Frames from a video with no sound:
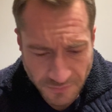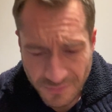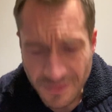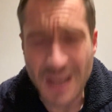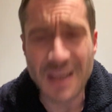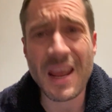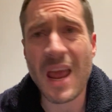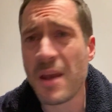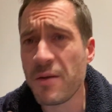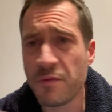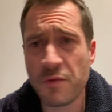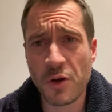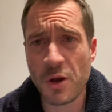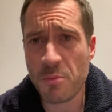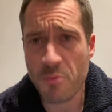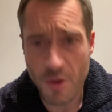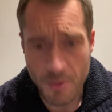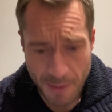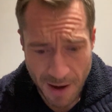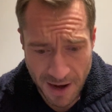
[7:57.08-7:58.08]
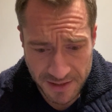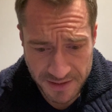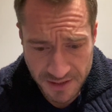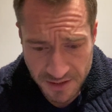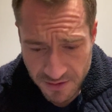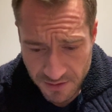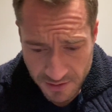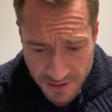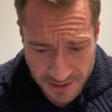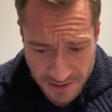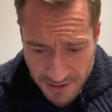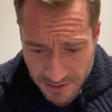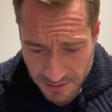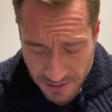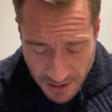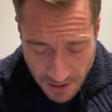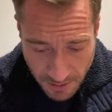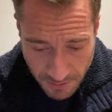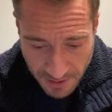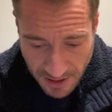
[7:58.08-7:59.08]
again, fully pre-painted, this,
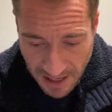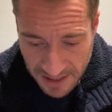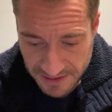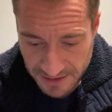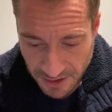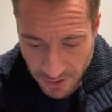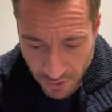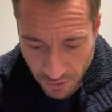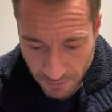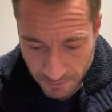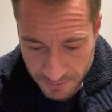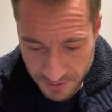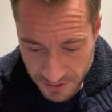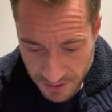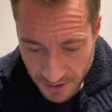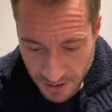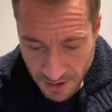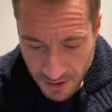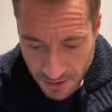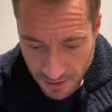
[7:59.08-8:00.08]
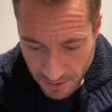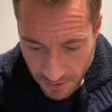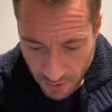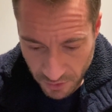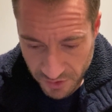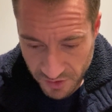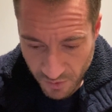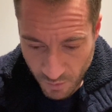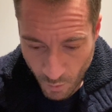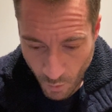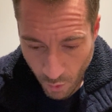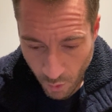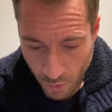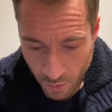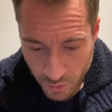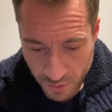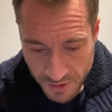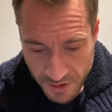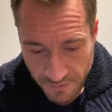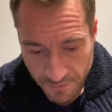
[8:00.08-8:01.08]
you know, as it comes. You've got some
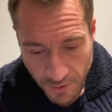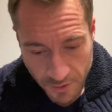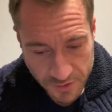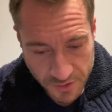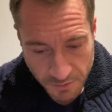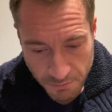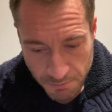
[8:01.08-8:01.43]
walls, you've got some